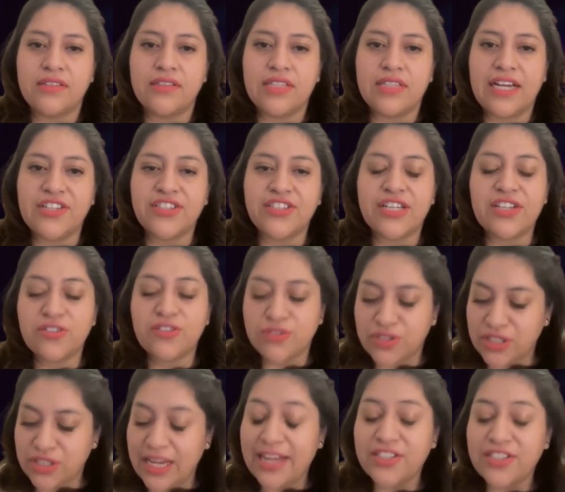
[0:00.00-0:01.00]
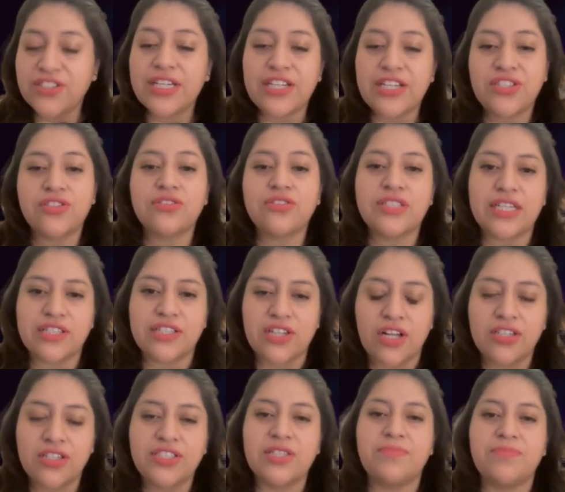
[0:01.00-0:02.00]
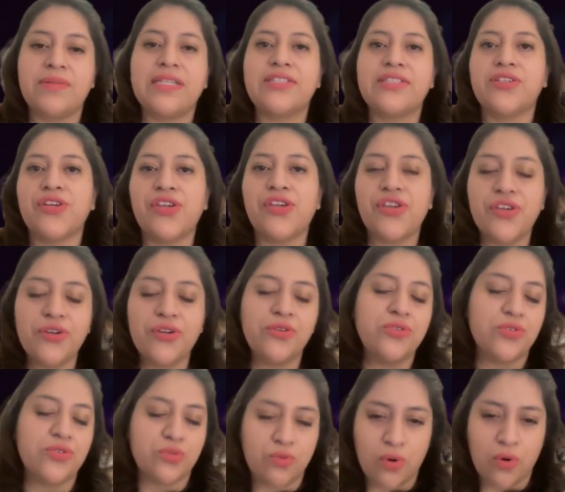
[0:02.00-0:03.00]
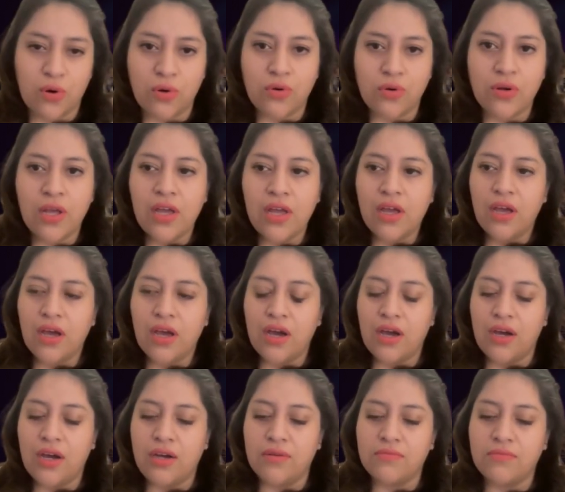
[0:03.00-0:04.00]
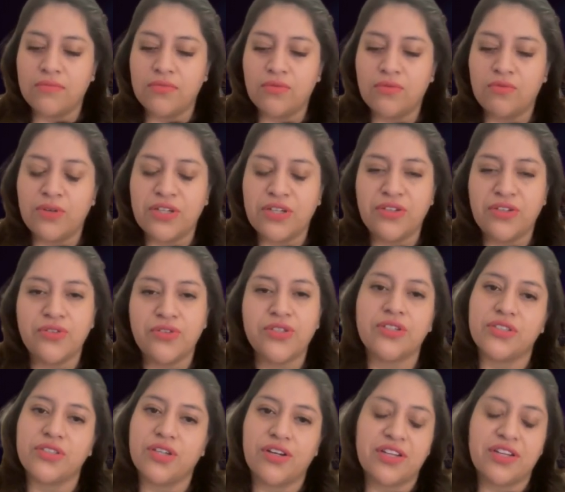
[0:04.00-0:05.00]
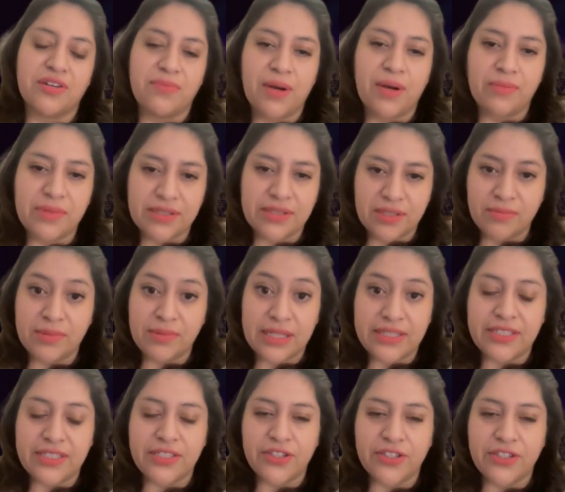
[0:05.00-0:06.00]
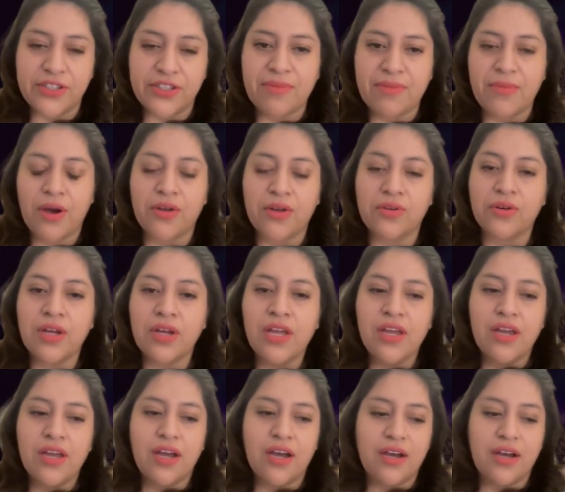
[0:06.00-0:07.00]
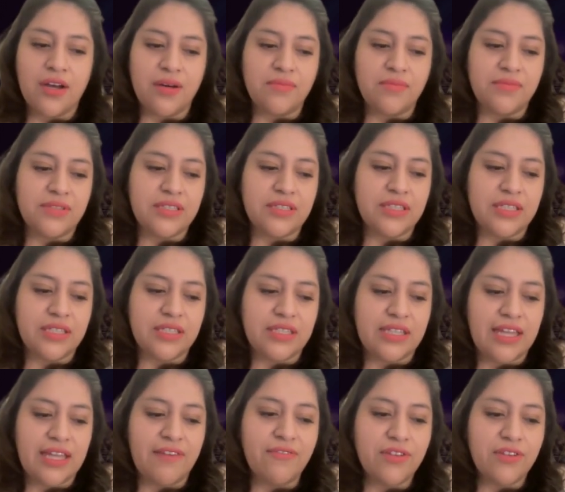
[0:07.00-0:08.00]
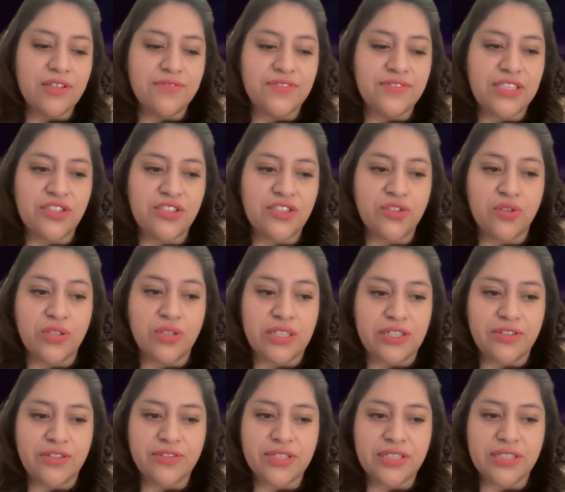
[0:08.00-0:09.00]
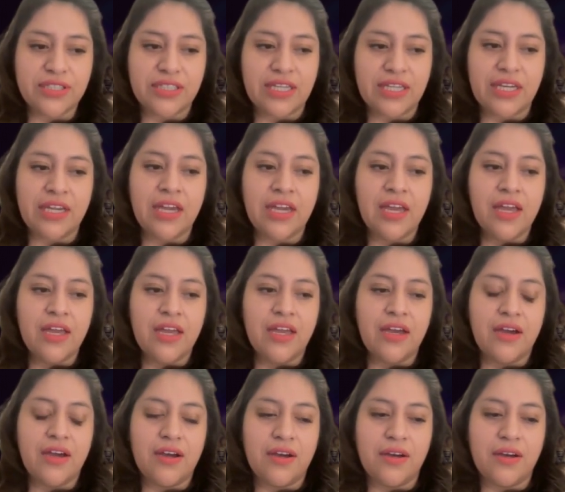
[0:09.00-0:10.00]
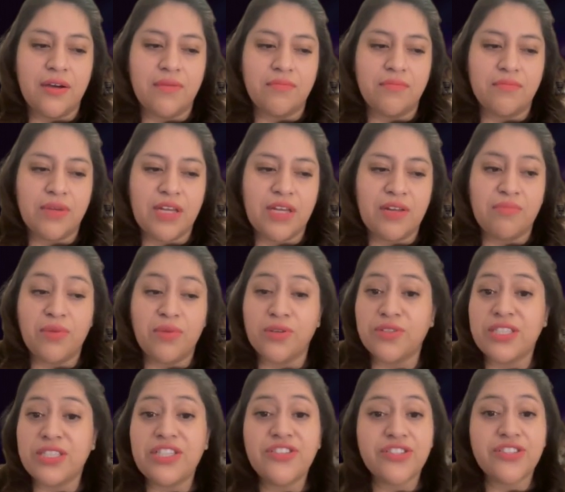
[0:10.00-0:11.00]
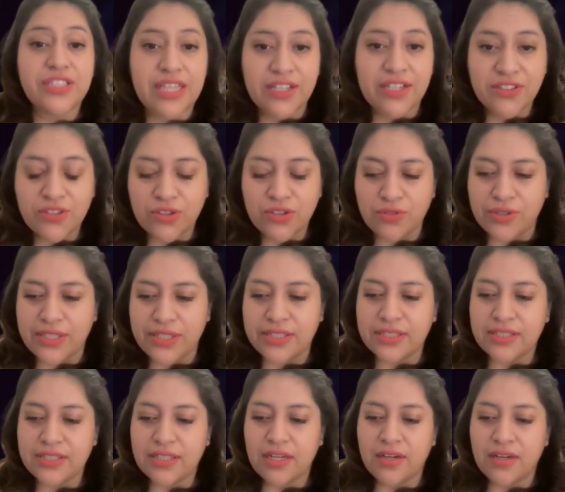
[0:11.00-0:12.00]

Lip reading: educational technology plays a huge role when you start talking about the blended learning model. The level of digital literacy in both teachers and students,